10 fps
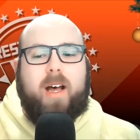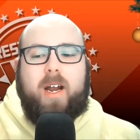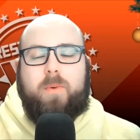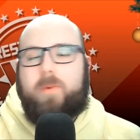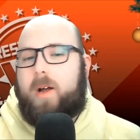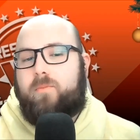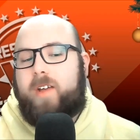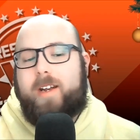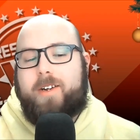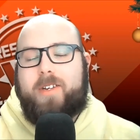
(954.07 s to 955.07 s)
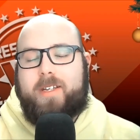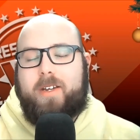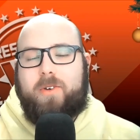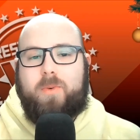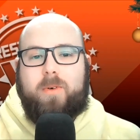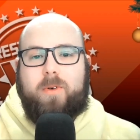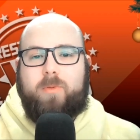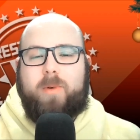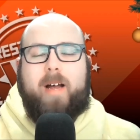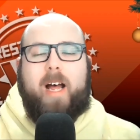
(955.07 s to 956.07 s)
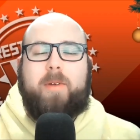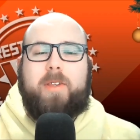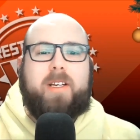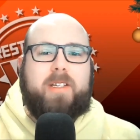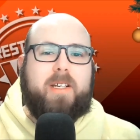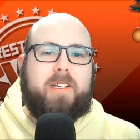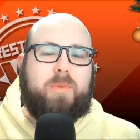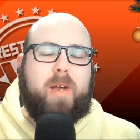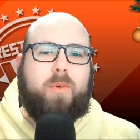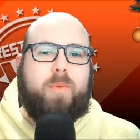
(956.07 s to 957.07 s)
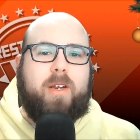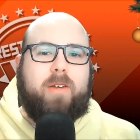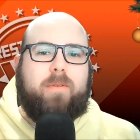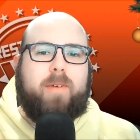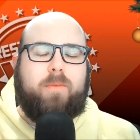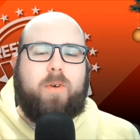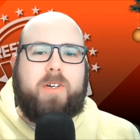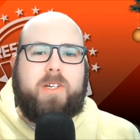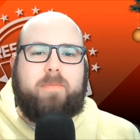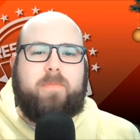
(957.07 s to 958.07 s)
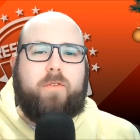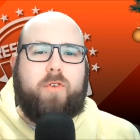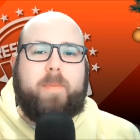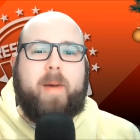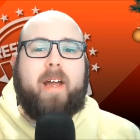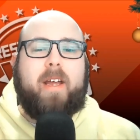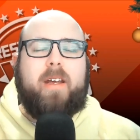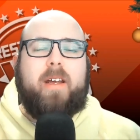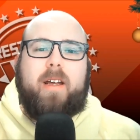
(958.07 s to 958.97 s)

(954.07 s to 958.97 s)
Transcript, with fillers: And I, am very interested to know what Omar Mohammed thinks of this as well when he when he watches the footage back